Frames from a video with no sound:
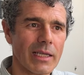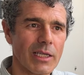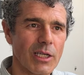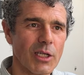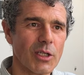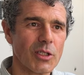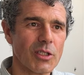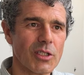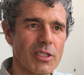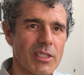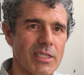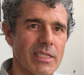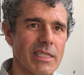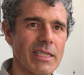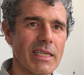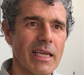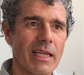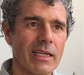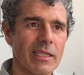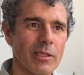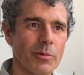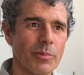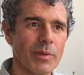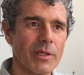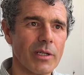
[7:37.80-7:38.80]
could see a
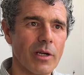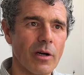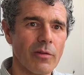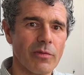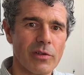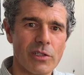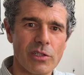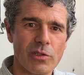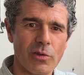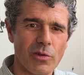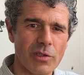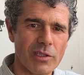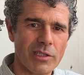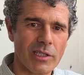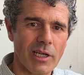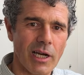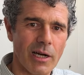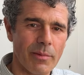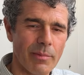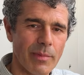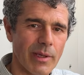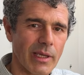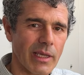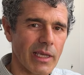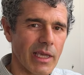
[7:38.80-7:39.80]
little bit of a
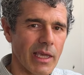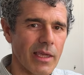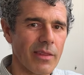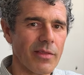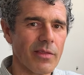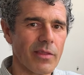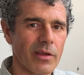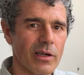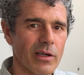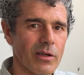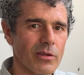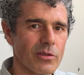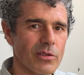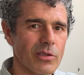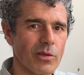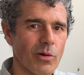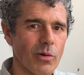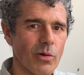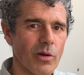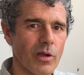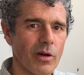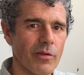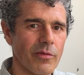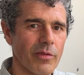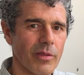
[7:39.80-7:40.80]
shortcoming in the
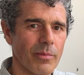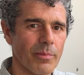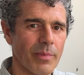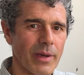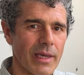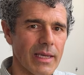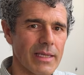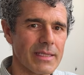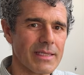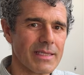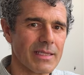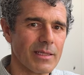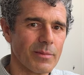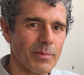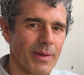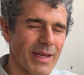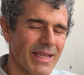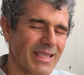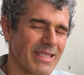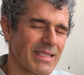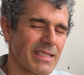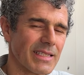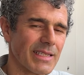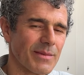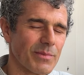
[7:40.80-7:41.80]
control of the bass. The
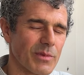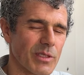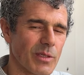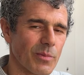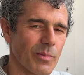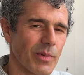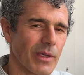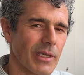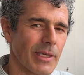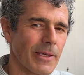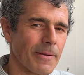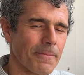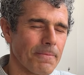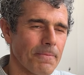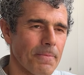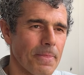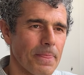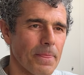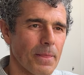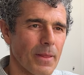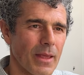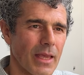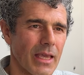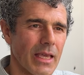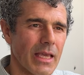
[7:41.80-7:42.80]
bass seemed to be
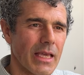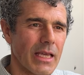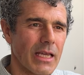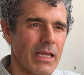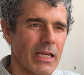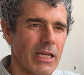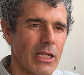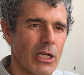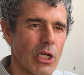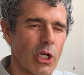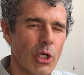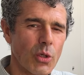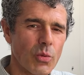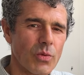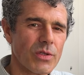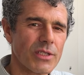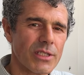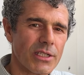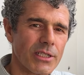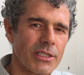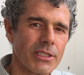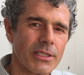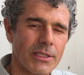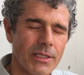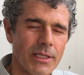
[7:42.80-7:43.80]

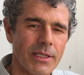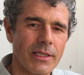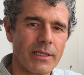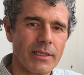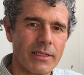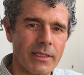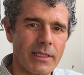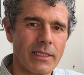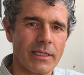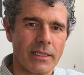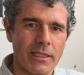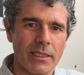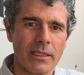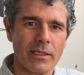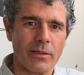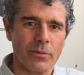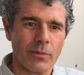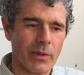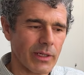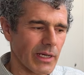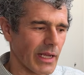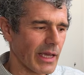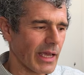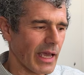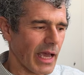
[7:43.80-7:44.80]
looser than
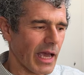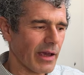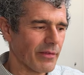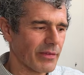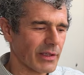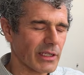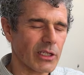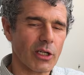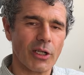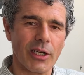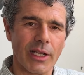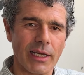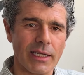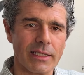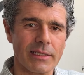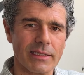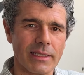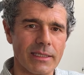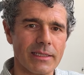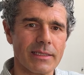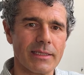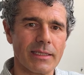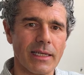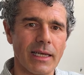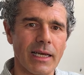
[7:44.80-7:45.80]
when I have it
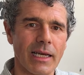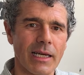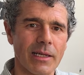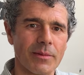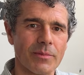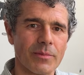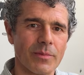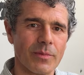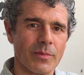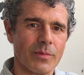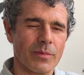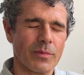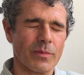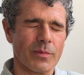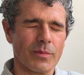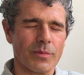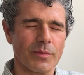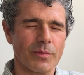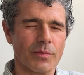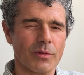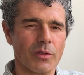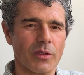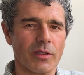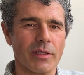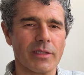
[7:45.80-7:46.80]
connected
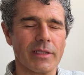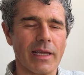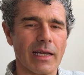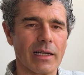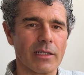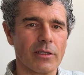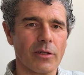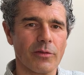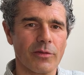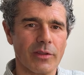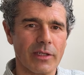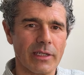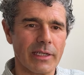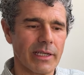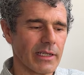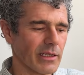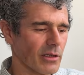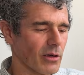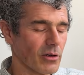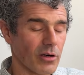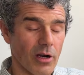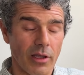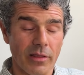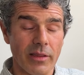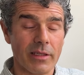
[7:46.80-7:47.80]
to the DAC of the Linn
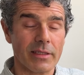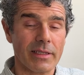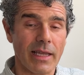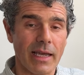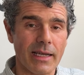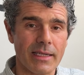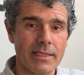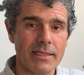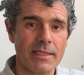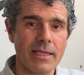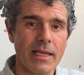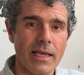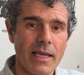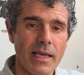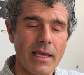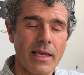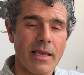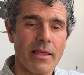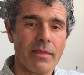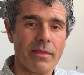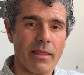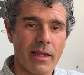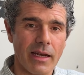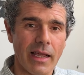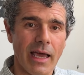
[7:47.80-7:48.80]
or other DACs
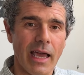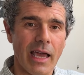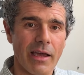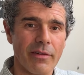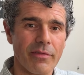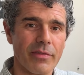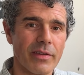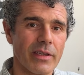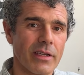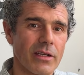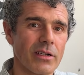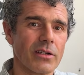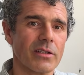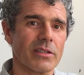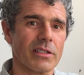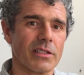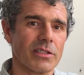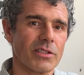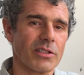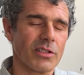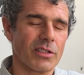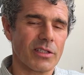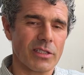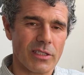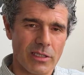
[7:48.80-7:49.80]
that I have here. There's
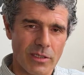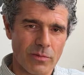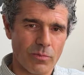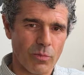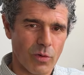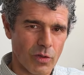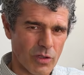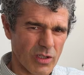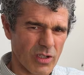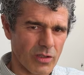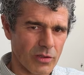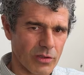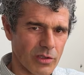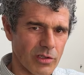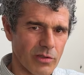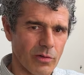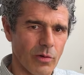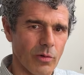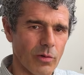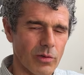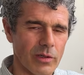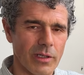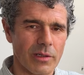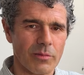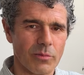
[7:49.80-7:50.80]
just more
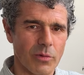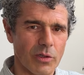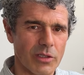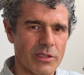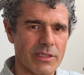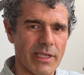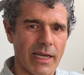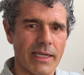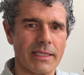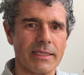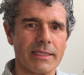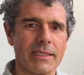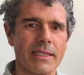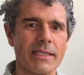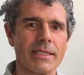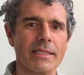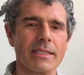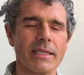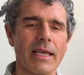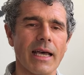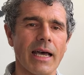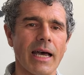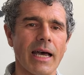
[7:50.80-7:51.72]
control and more tightness